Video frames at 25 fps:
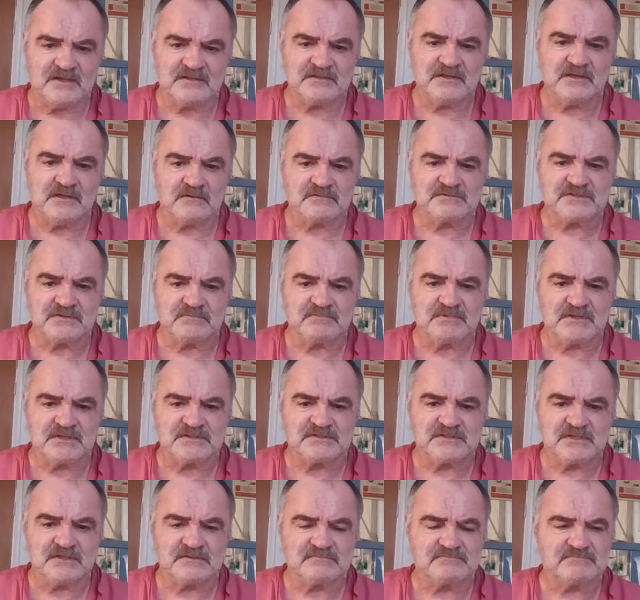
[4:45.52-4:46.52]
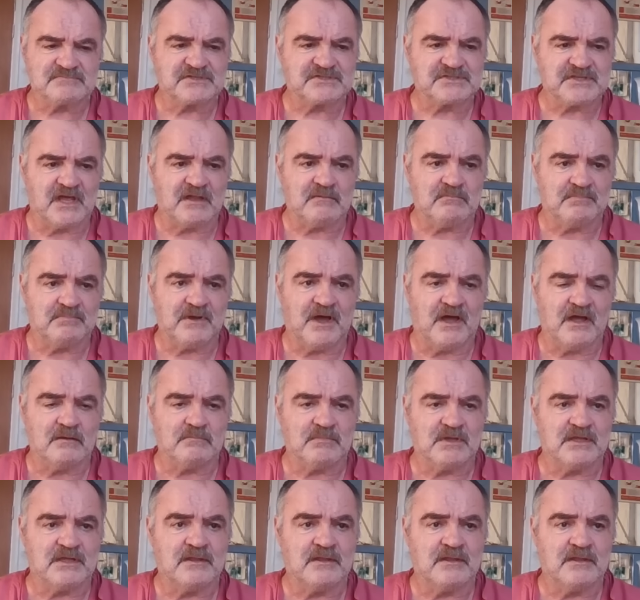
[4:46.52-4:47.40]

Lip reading: you know, to stand by